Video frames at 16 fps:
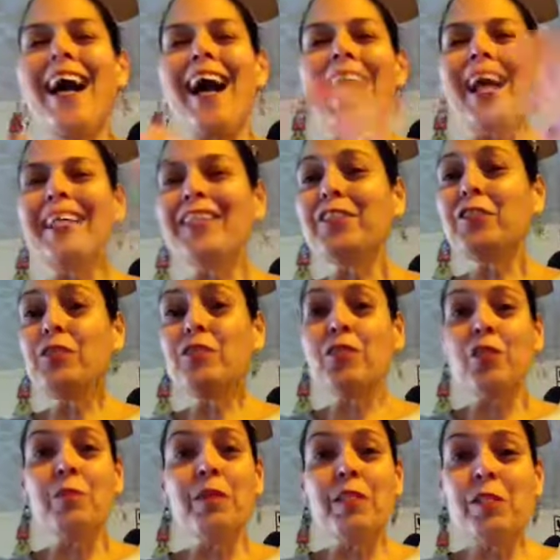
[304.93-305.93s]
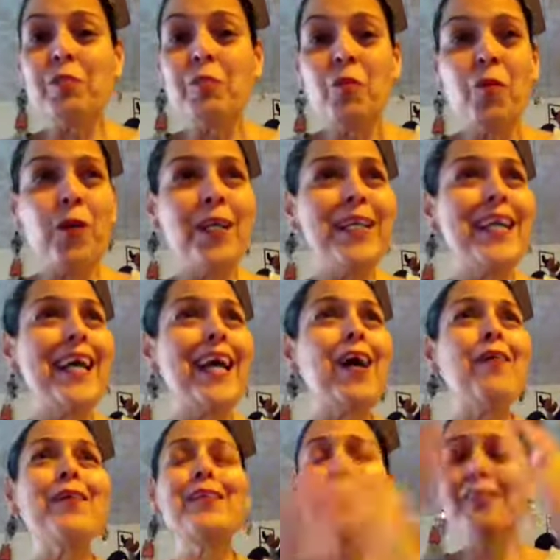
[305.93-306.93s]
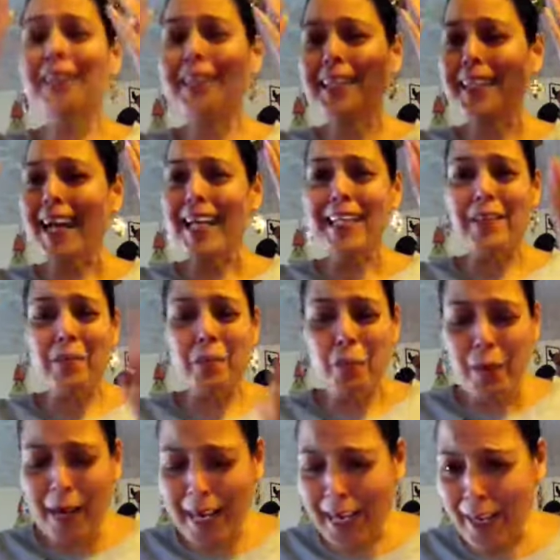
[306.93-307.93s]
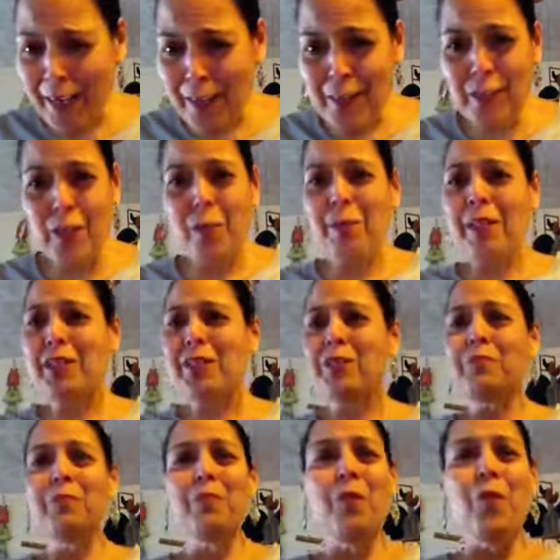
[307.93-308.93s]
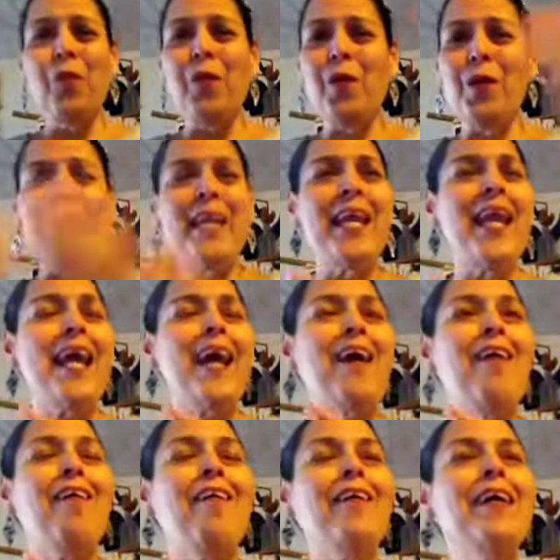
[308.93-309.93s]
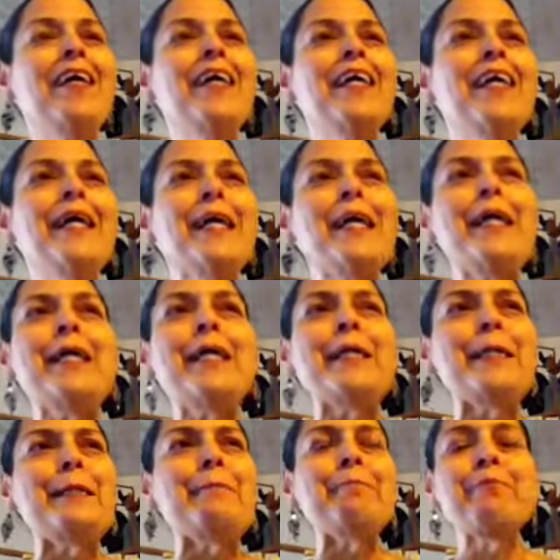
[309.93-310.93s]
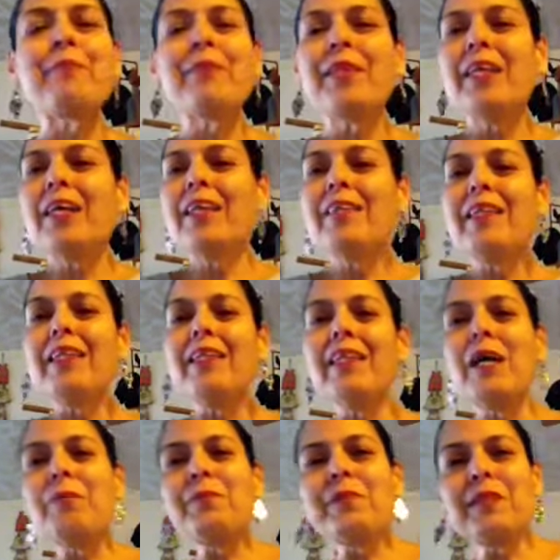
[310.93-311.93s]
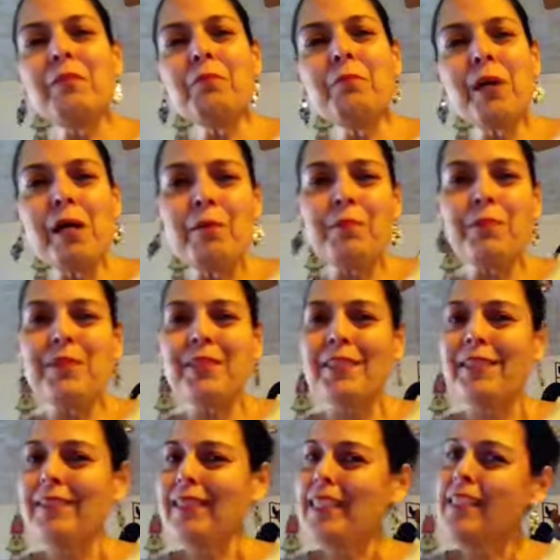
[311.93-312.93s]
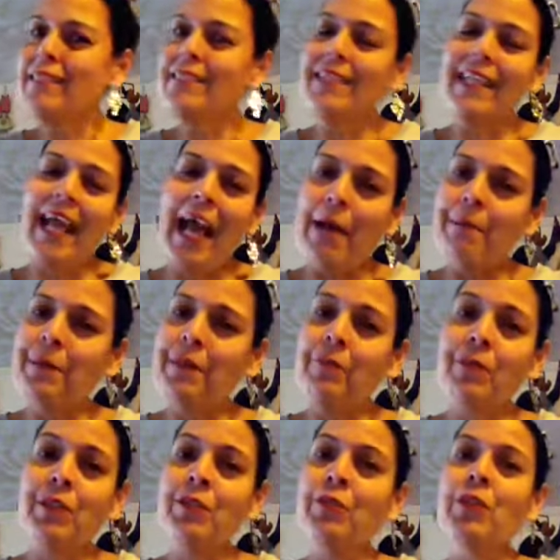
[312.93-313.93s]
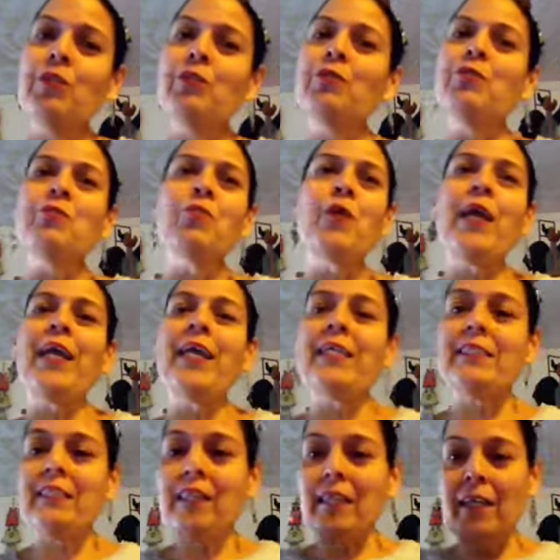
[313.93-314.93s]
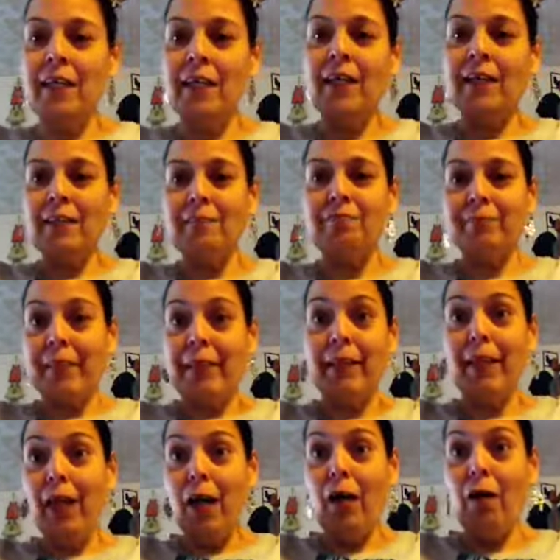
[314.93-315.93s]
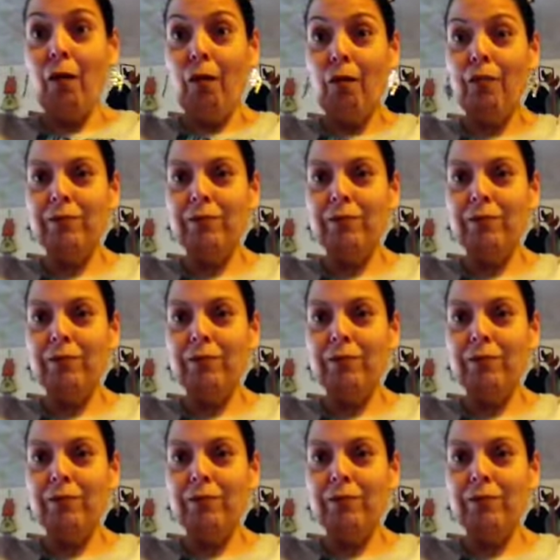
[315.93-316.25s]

I can do so much more now? And look at I can wear so much more now. Um, the lumps and bumps and things that happen when you lose weight. Uh, hello.